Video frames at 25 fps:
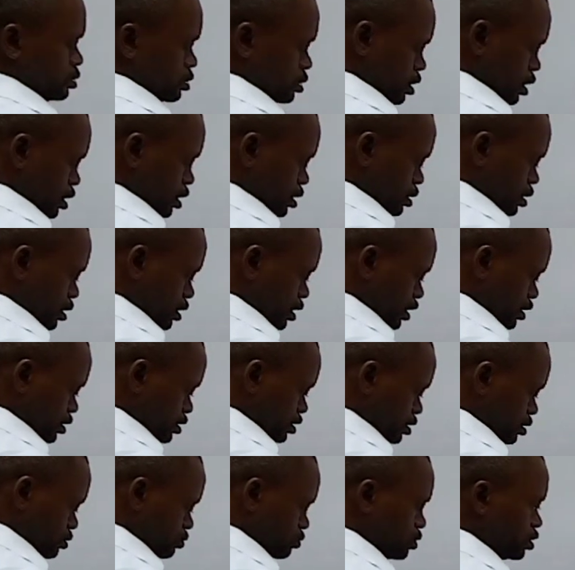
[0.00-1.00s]
Then the
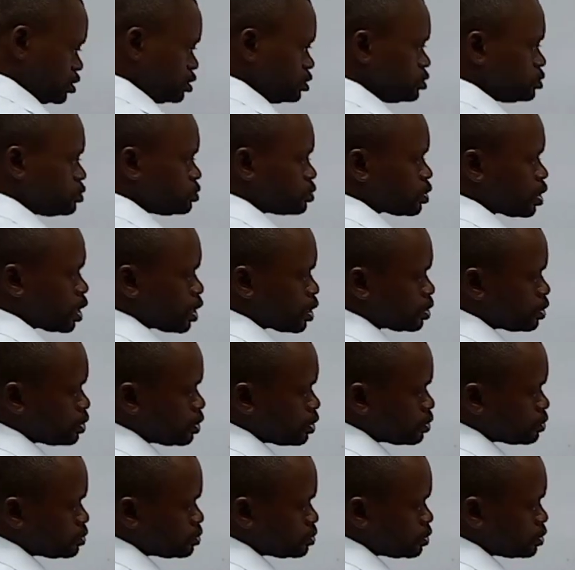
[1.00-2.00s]
next thing we need to
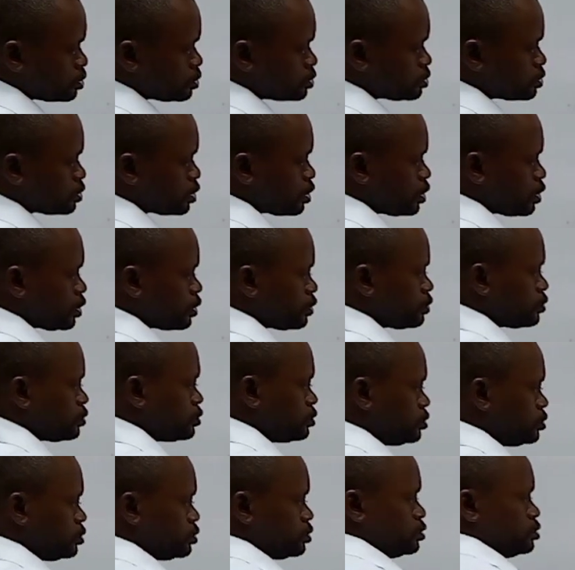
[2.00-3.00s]
calculate is
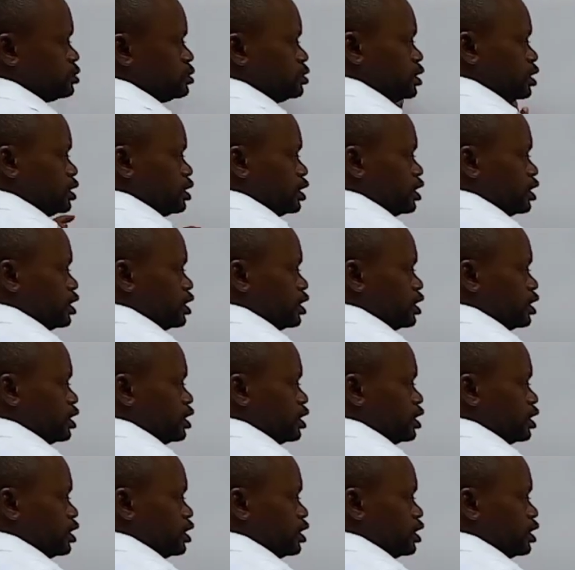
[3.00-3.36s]
the